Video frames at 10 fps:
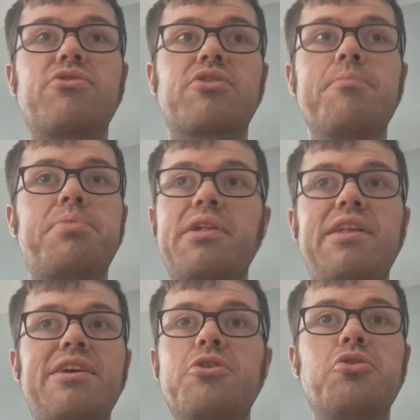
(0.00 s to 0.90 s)

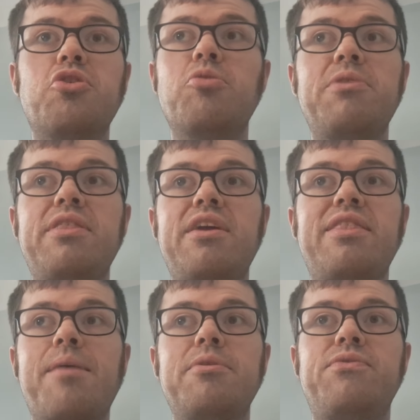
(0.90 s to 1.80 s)
completely at home in
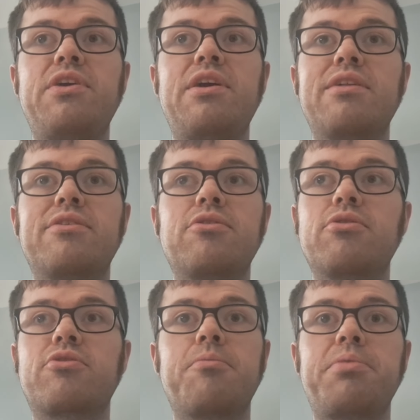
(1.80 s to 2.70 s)
that midfield,
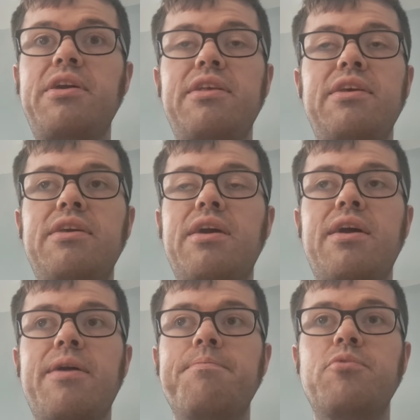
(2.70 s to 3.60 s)
completely
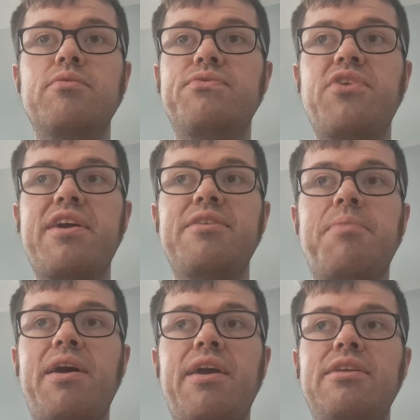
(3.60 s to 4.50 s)
unfazed
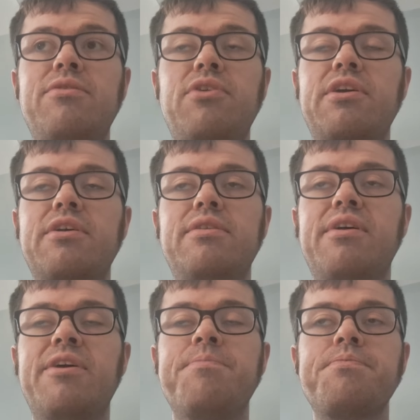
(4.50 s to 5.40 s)
by anything.
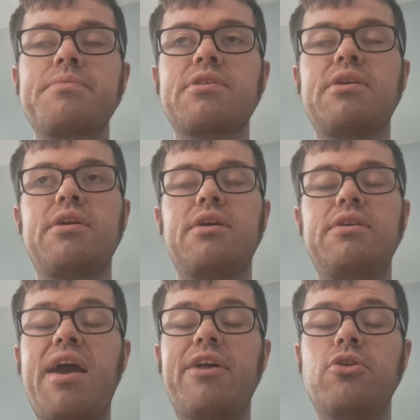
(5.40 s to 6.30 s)
And
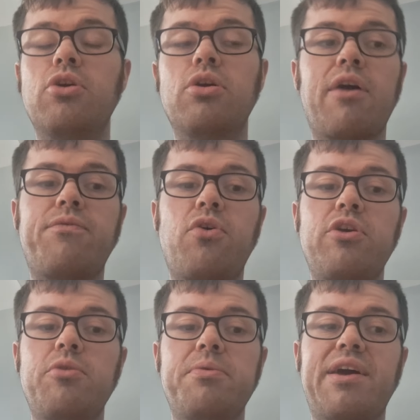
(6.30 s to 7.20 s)
yeah, no, I thought
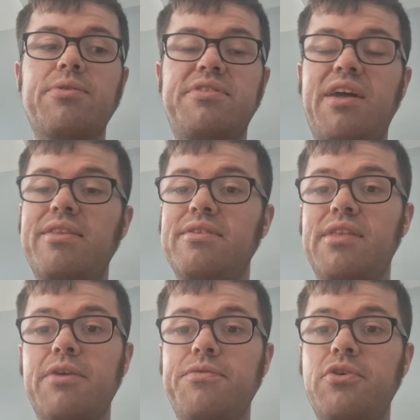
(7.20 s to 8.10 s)
he was outstanding
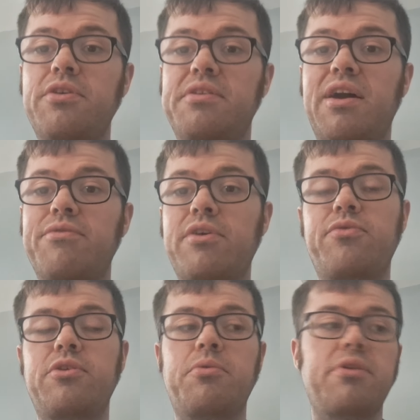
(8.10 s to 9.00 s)
in that first half.
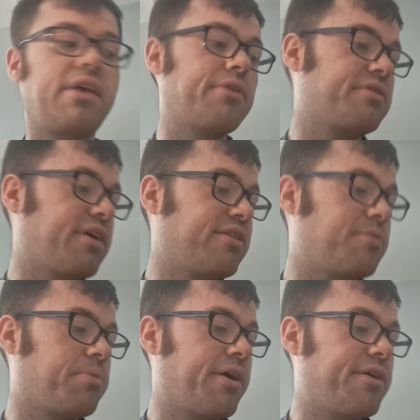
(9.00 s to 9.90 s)
Definitely one of the
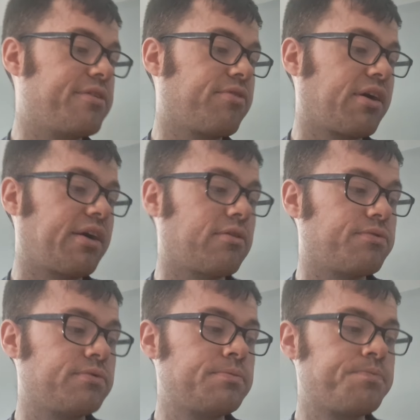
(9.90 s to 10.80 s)
outstanding players of the
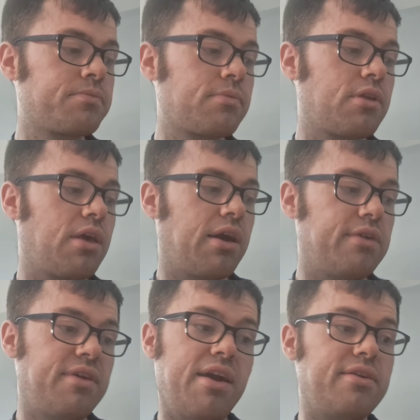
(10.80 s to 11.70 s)
half.
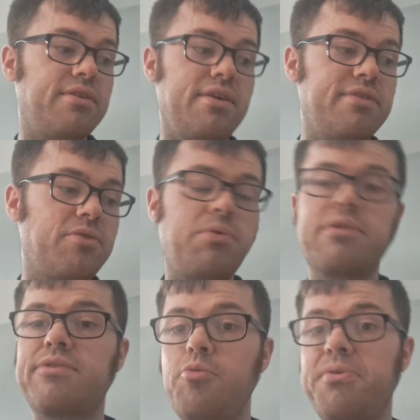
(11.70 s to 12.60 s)
And yeah, he's a real
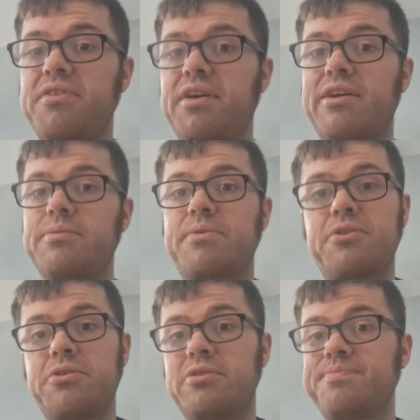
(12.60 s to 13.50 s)
superstar.
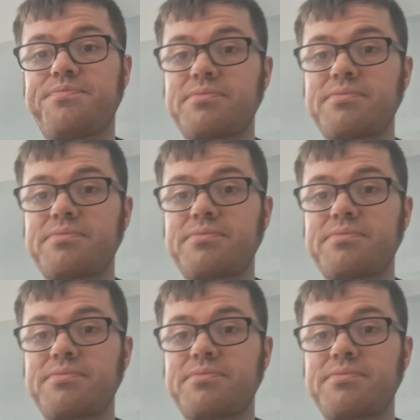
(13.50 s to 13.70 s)
So